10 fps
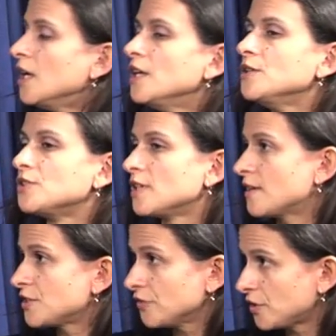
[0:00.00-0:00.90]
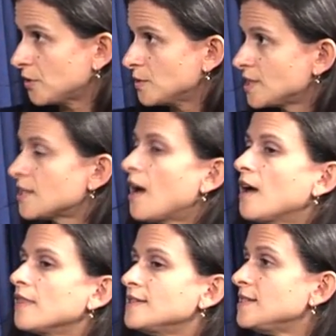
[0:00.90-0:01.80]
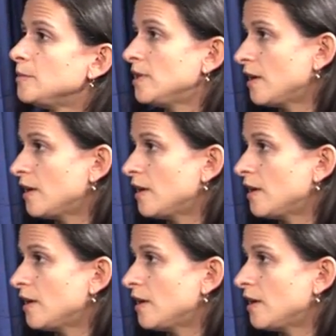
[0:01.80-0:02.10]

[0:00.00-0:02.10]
Usually that's for use. Uh, the Z B